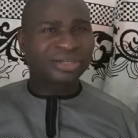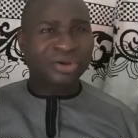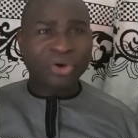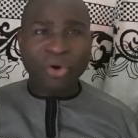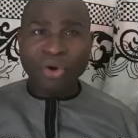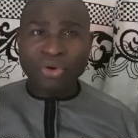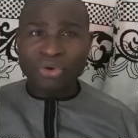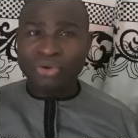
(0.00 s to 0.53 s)

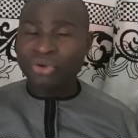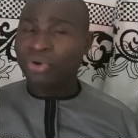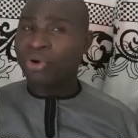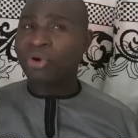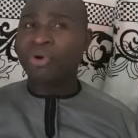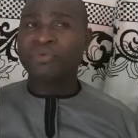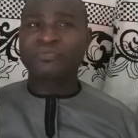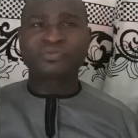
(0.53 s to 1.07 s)

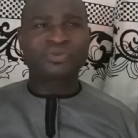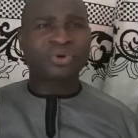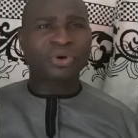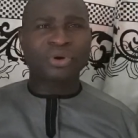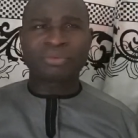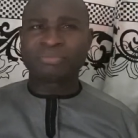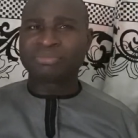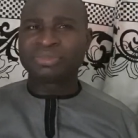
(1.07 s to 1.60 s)
Congo,
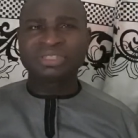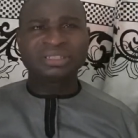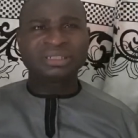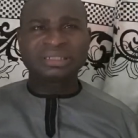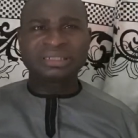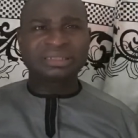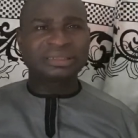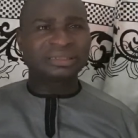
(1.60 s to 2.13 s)
from
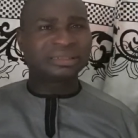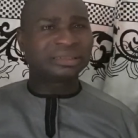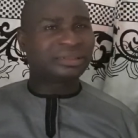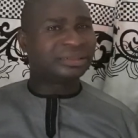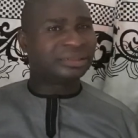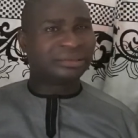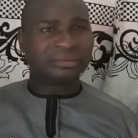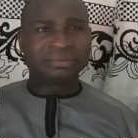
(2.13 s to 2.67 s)

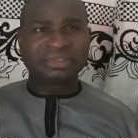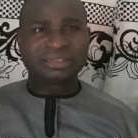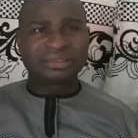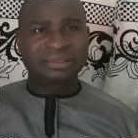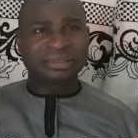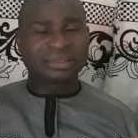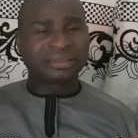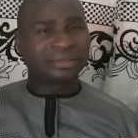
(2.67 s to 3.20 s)
uh,
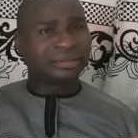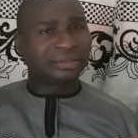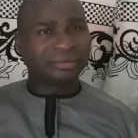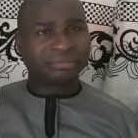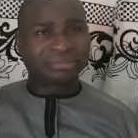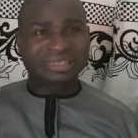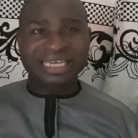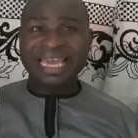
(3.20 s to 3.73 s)

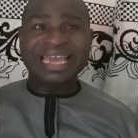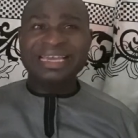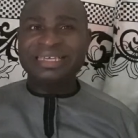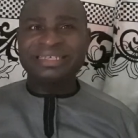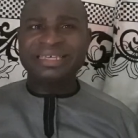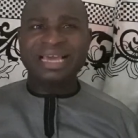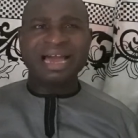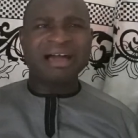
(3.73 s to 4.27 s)
uh,
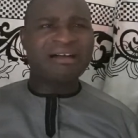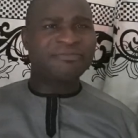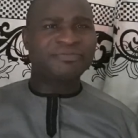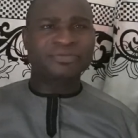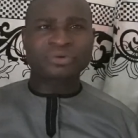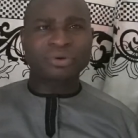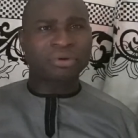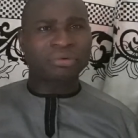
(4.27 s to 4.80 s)
Kenya,
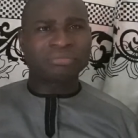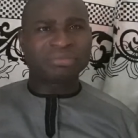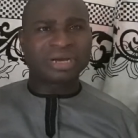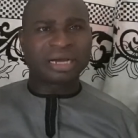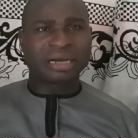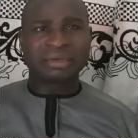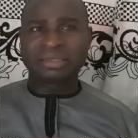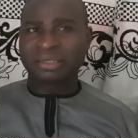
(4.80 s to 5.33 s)
from
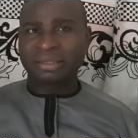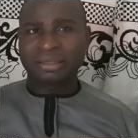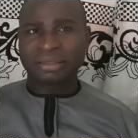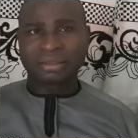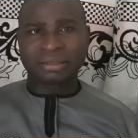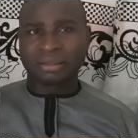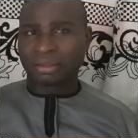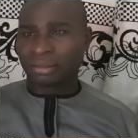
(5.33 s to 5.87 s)
uh,
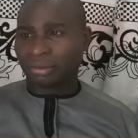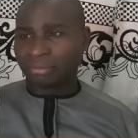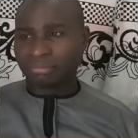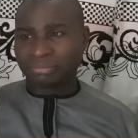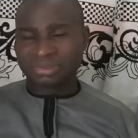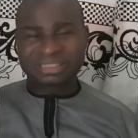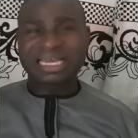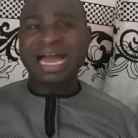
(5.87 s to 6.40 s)

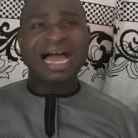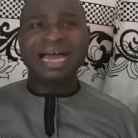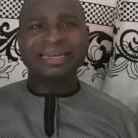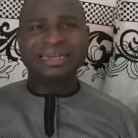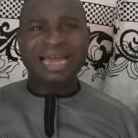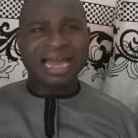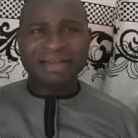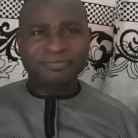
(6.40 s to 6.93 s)
um,
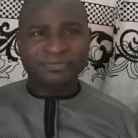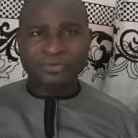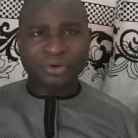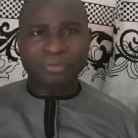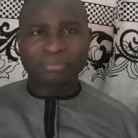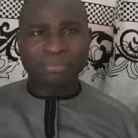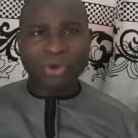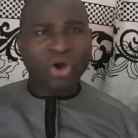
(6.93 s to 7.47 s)
Ghana,
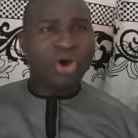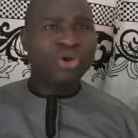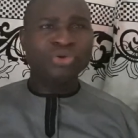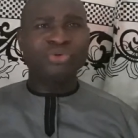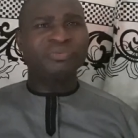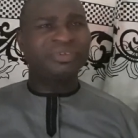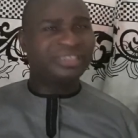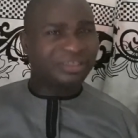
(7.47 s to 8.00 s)
from all
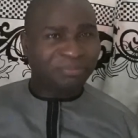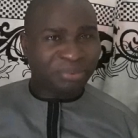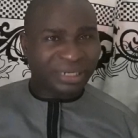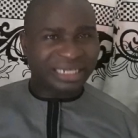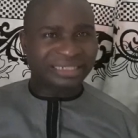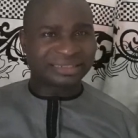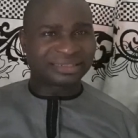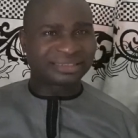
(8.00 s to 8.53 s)
over the
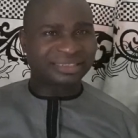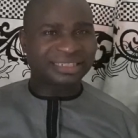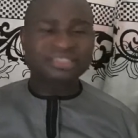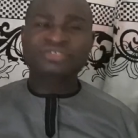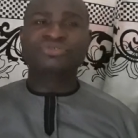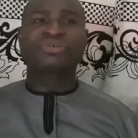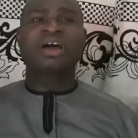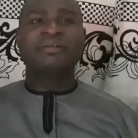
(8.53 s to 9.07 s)
place. They
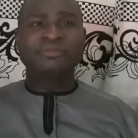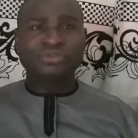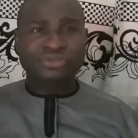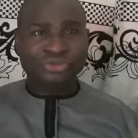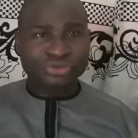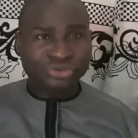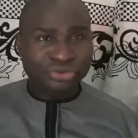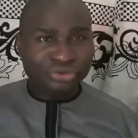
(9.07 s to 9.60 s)
travel
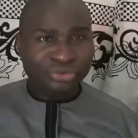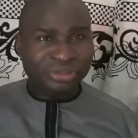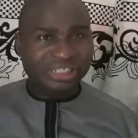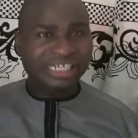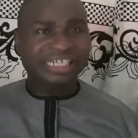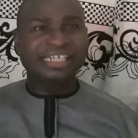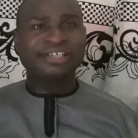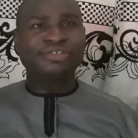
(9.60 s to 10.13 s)
to
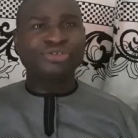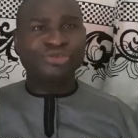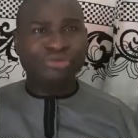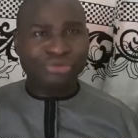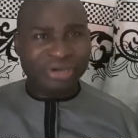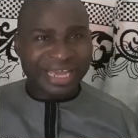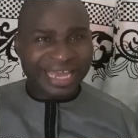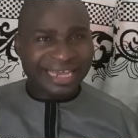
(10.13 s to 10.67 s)
UK,
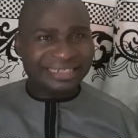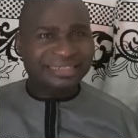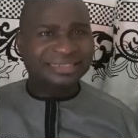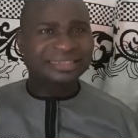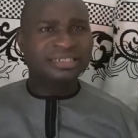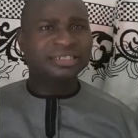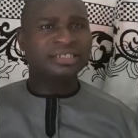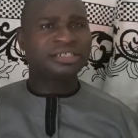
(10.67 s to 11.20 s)

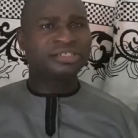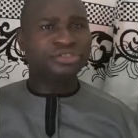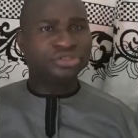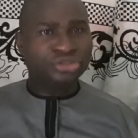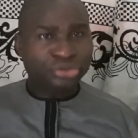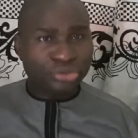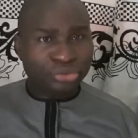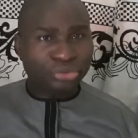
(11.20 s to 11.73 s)
US,
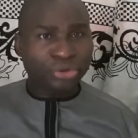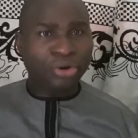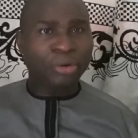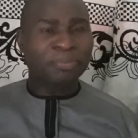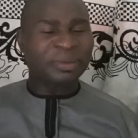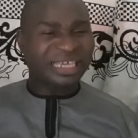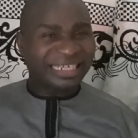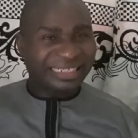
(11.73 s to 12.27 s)

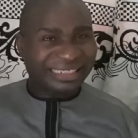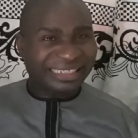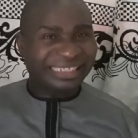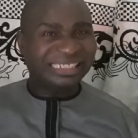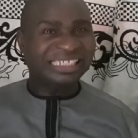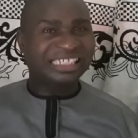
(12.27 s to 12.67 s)
Europe, Italy,